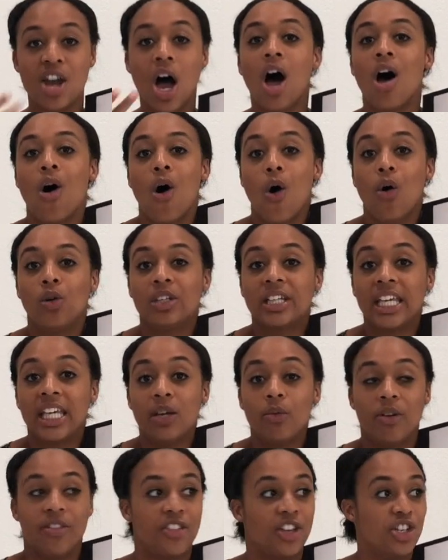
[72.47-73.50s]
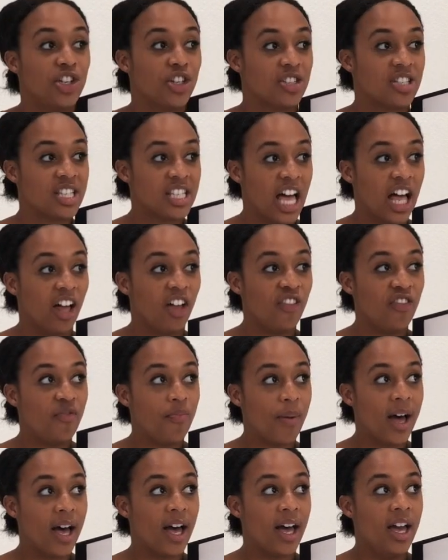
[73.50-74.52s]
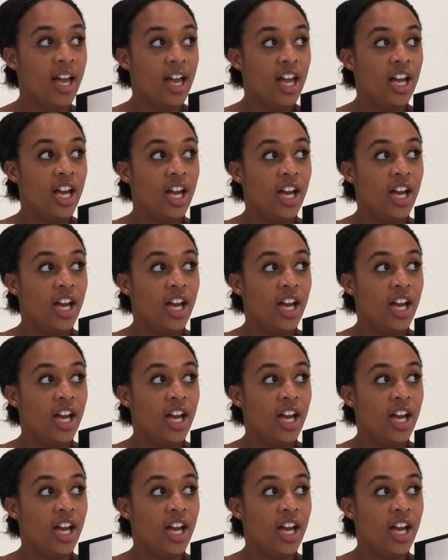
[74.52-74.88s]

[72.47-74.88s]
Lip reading: not only within yourself, but